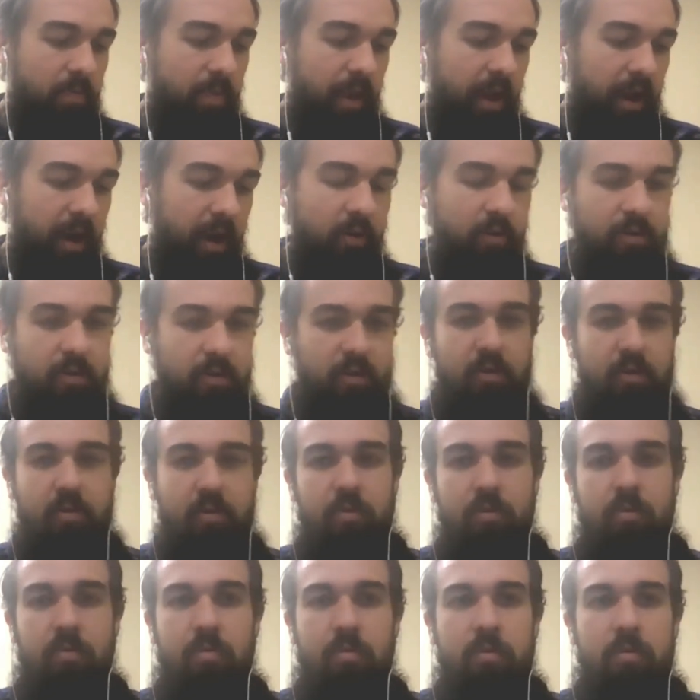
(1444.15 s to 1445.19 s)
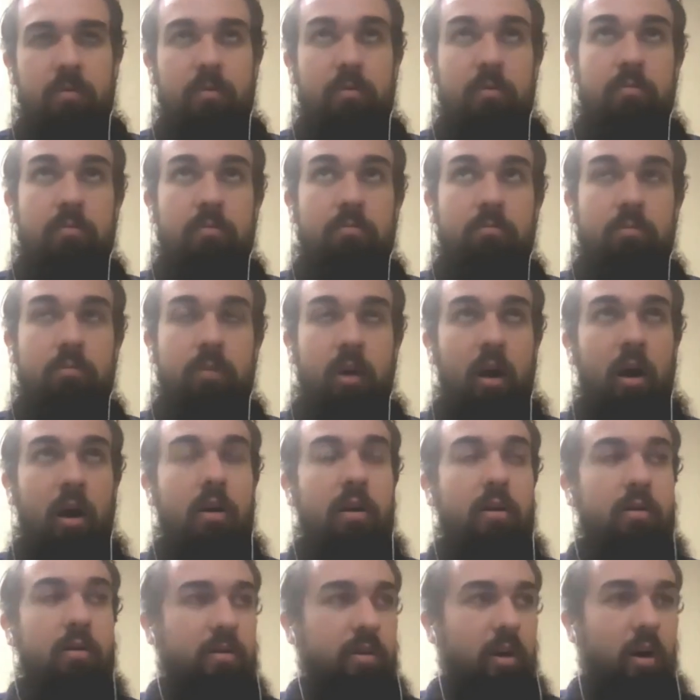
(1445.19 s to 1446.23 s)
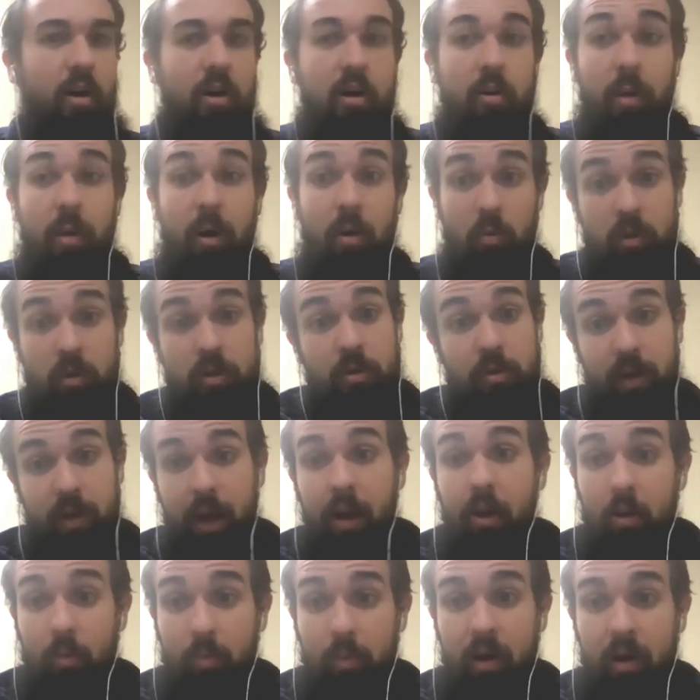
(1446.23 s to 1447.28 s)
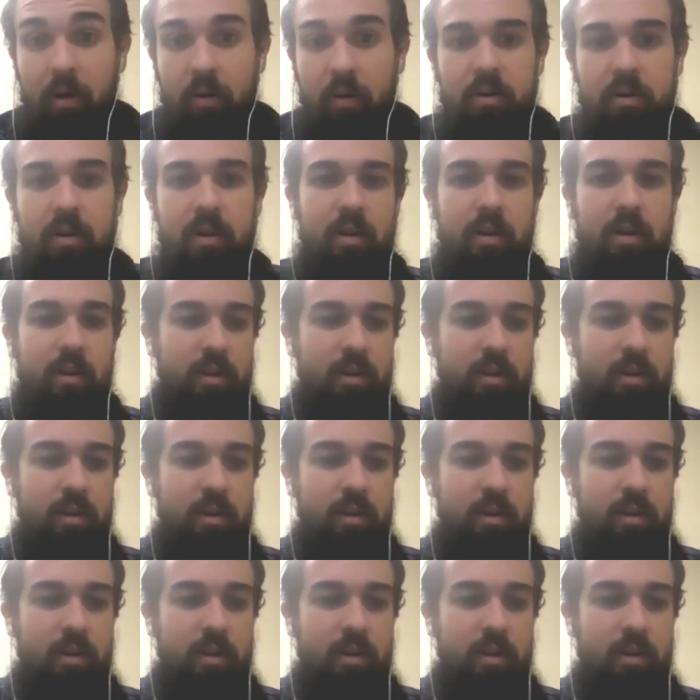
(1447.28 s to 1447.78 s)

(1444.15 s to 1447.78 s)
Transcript: how to talk talk about what you care about